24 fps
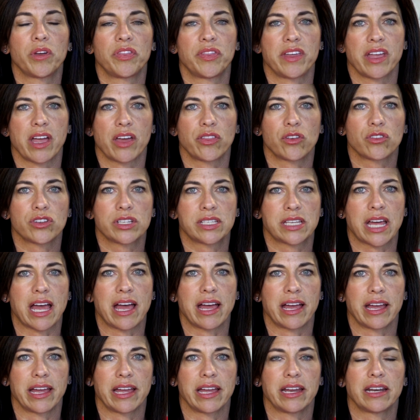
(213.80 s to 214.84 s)
with the other
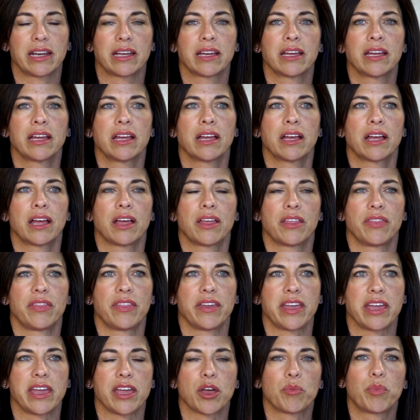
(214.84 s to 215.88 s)
side,
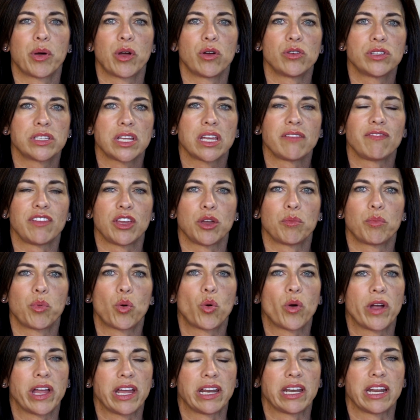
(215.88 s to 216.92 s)
the opposing
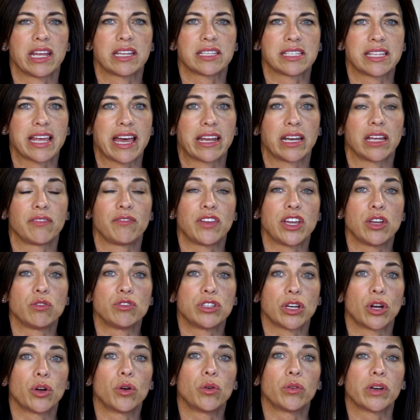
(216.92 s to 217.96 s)
viewpoint is that if you
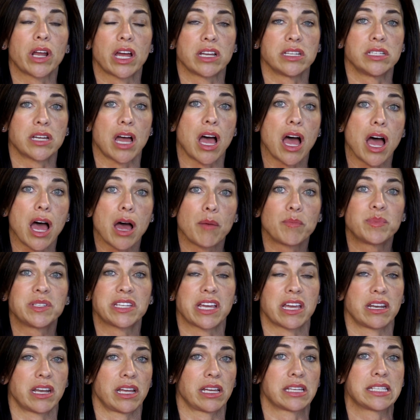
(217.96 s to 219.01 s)
don't adopt
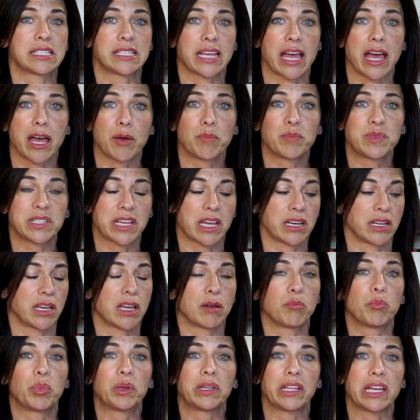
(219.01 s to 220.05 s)
and accept and
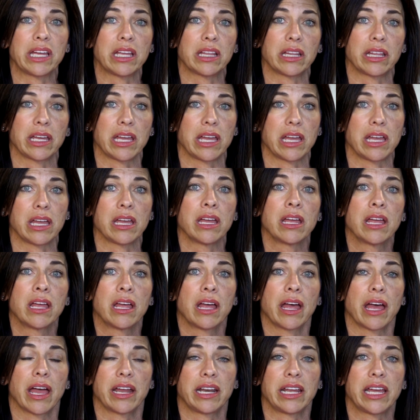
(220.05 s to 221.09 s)
completely
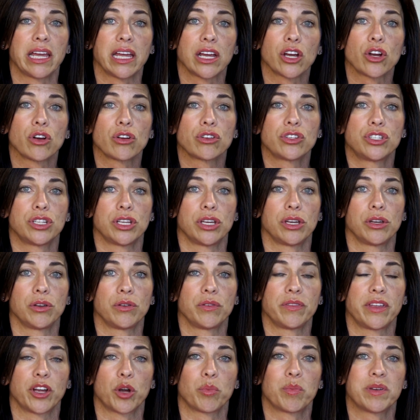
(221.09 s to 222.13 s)
adhere
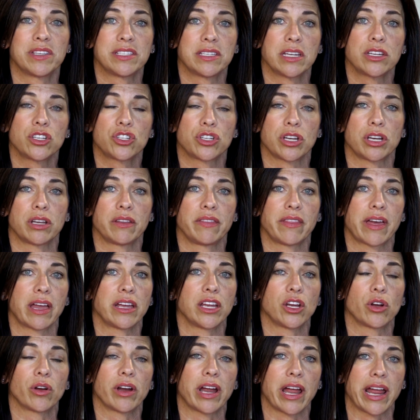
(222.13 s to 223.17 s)
to their position,
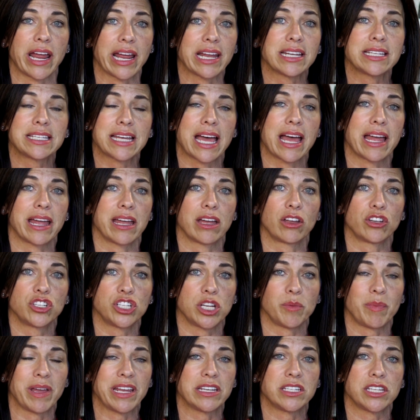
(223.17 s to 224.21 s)
that you're
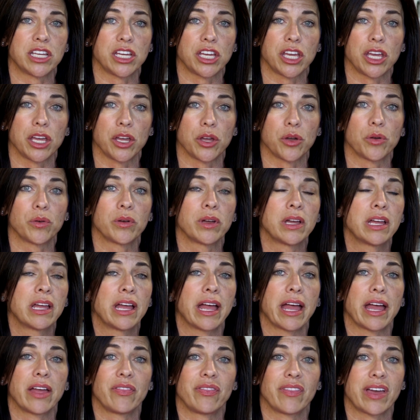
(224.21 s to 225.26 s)
anti-LGBTQ,
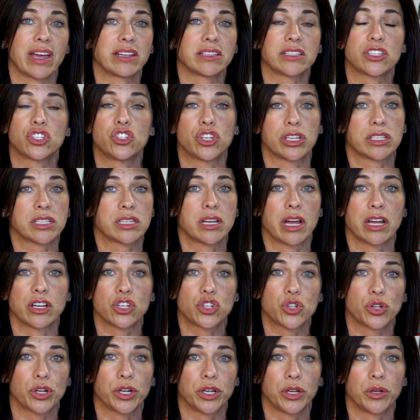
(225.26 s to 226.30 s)
and that's just not
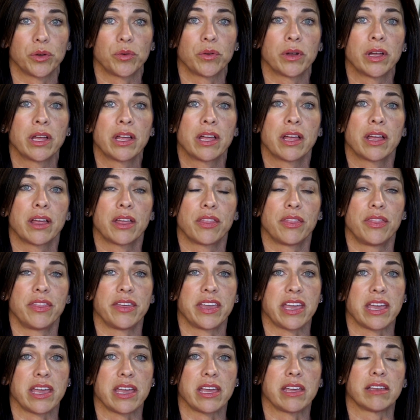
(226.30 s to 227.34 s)
true.
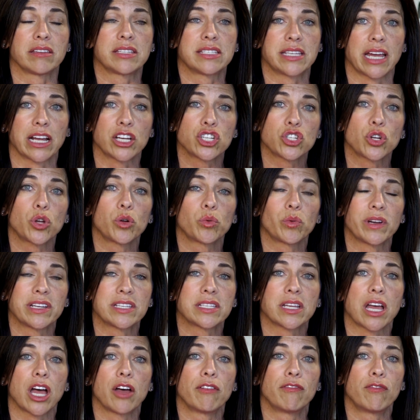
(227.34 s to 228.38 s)
The sexual
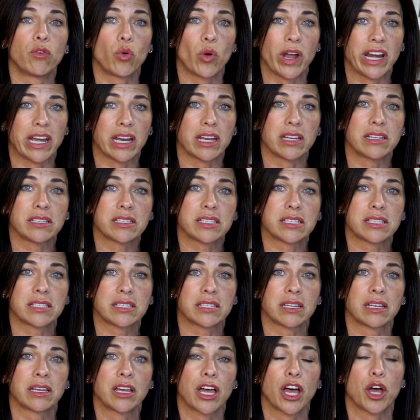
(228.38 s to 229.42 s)
risk
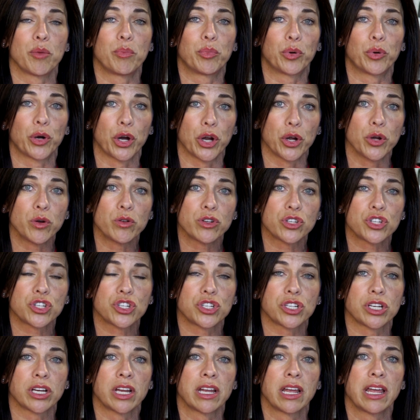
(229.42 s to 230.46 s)
avoidance
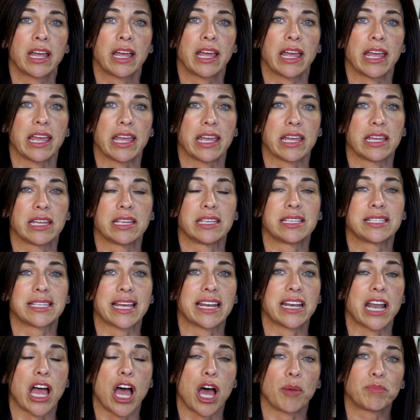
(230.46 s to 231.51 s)
approach is
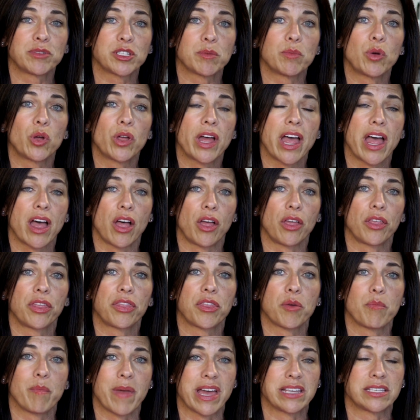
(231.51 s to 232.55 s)
an optimal
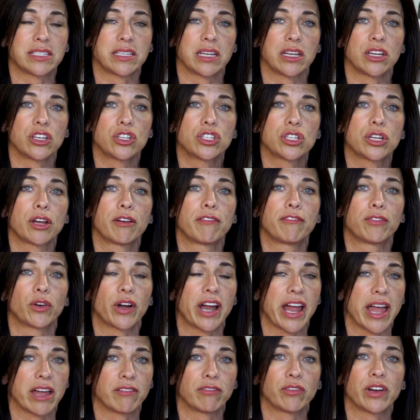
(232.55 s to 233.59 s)
health message
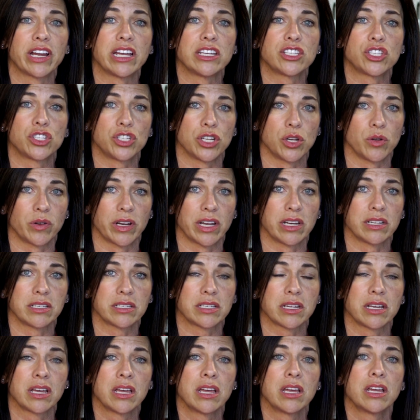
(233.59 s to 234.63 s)
for every
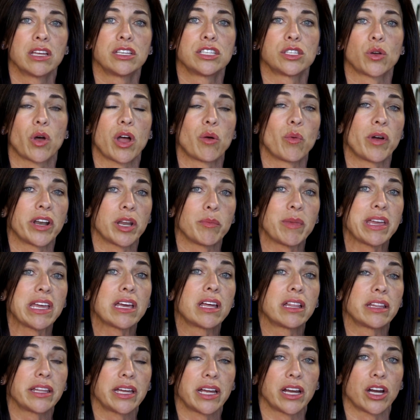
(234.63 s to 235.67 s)
student. So I want to be
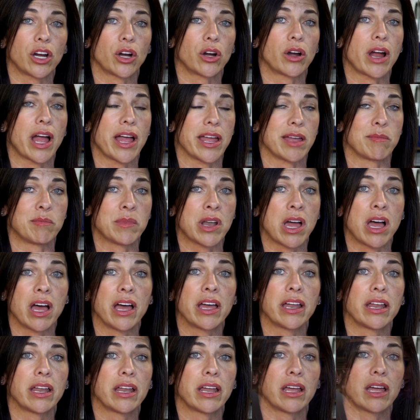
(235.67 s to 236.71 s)
clear, I am
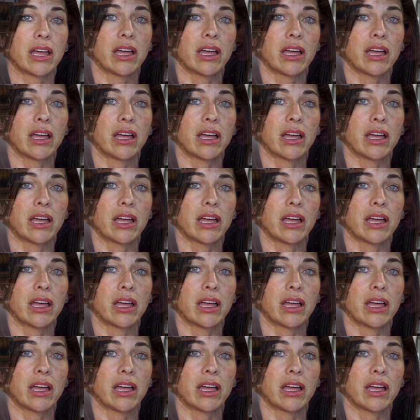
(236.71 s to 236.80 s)
not